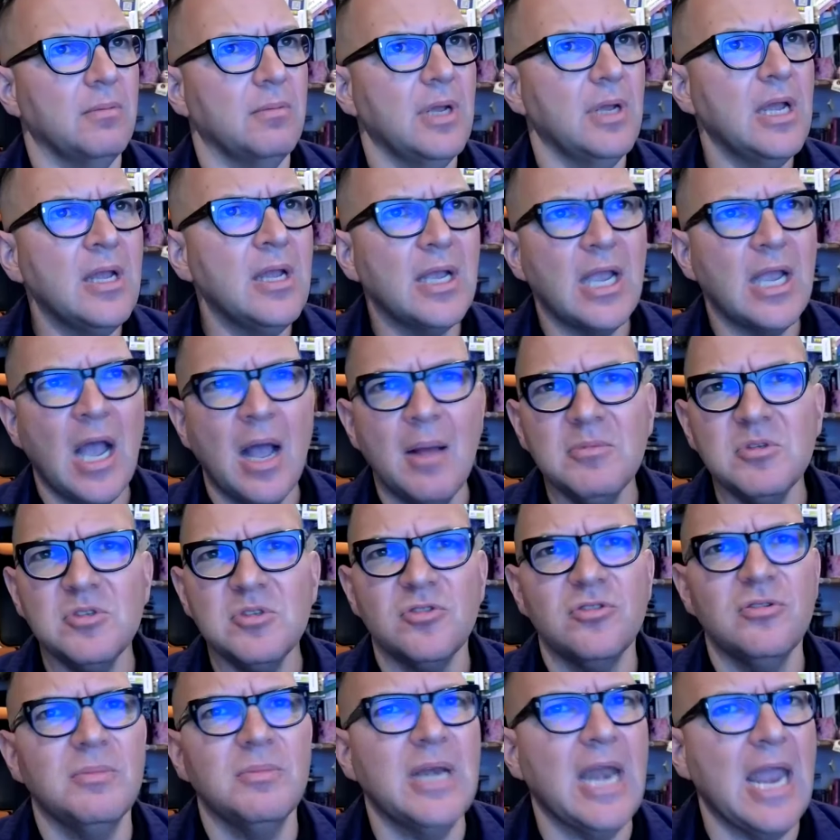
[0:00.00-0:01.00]
It comes
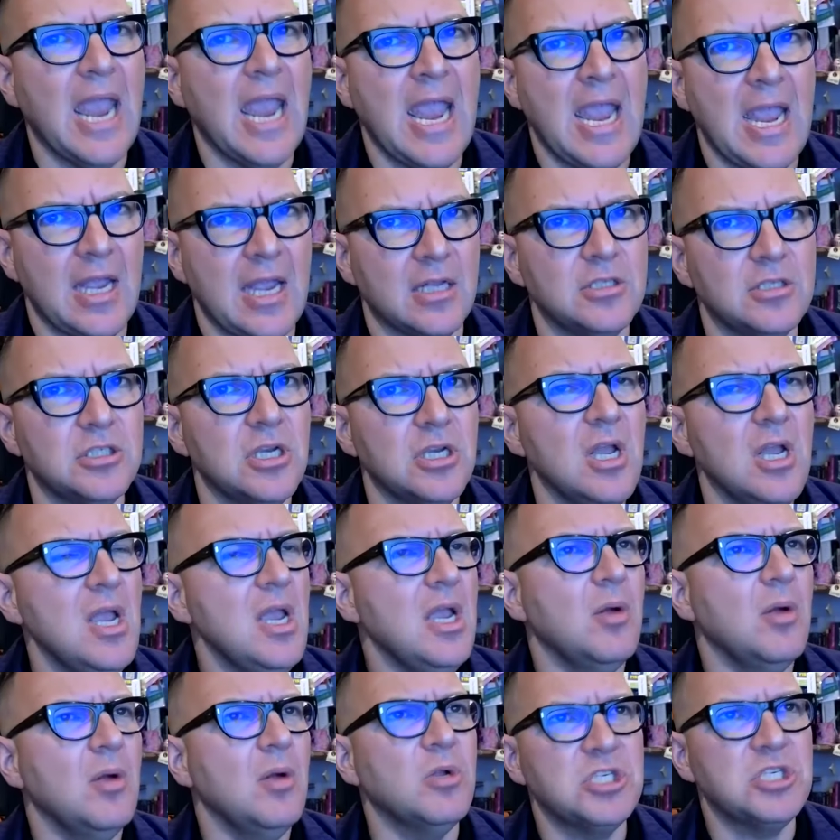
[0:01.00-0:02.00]
from an age
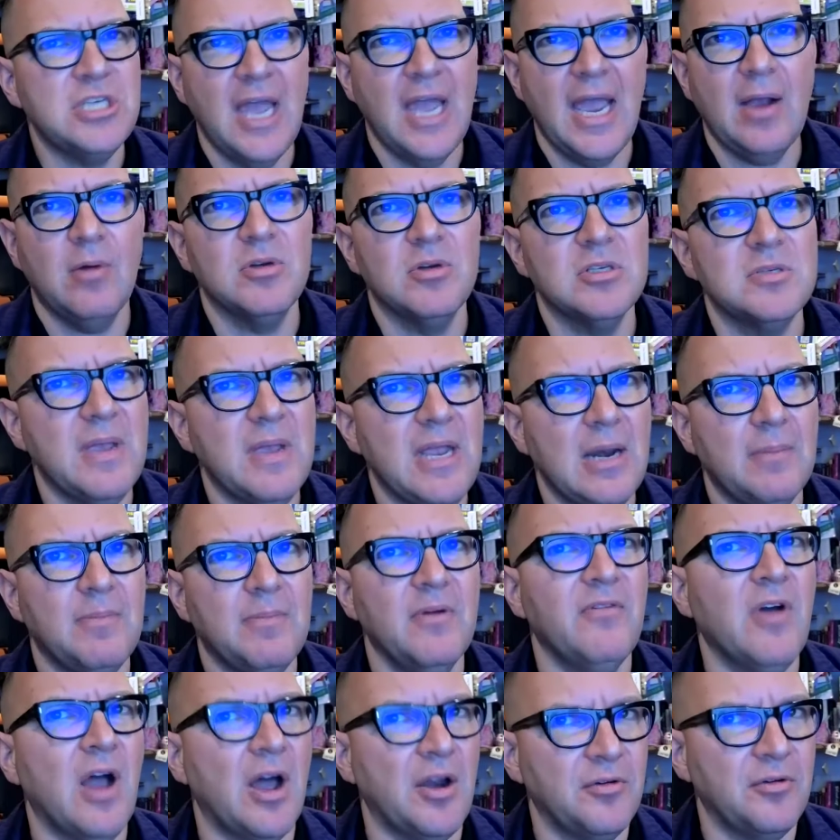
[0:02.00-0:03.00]
in which tech was made up
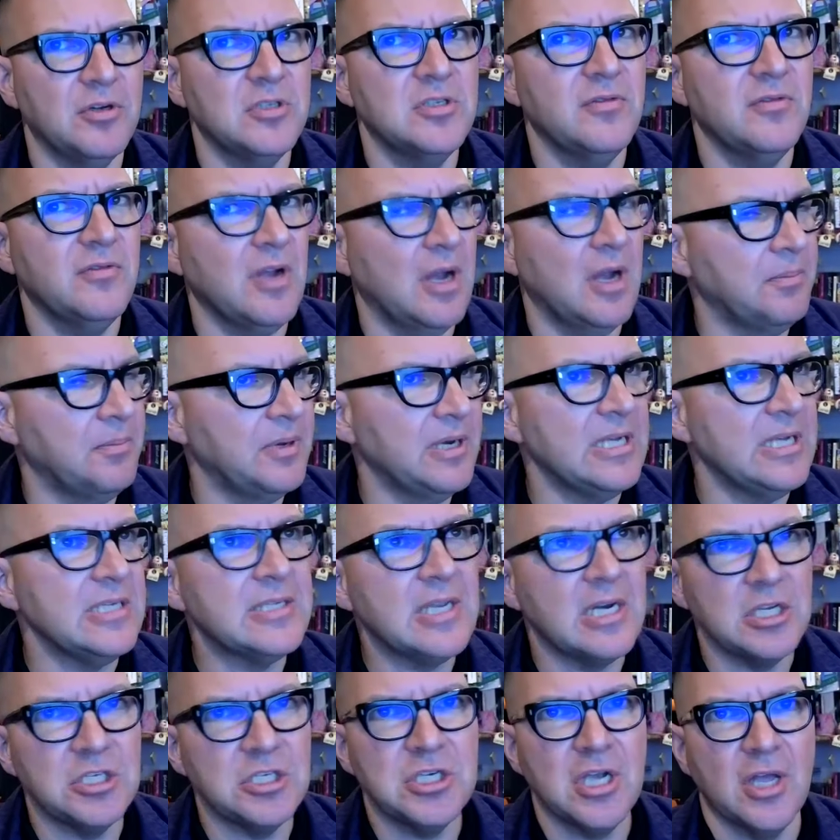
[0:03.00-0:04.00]
of hundreds of companies
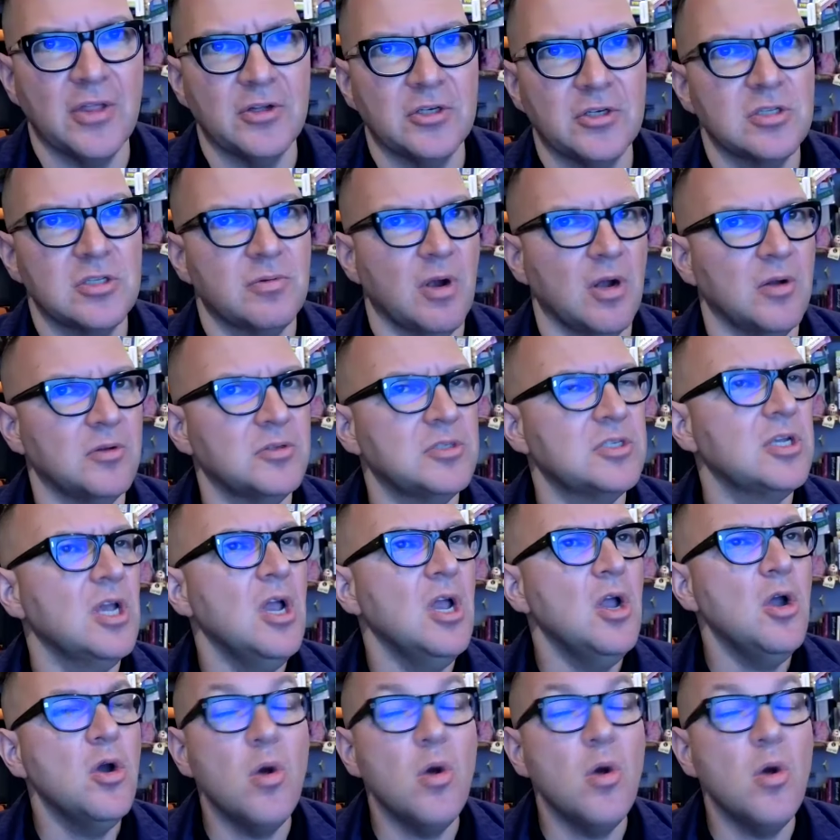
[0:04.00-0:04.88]
at each other's throats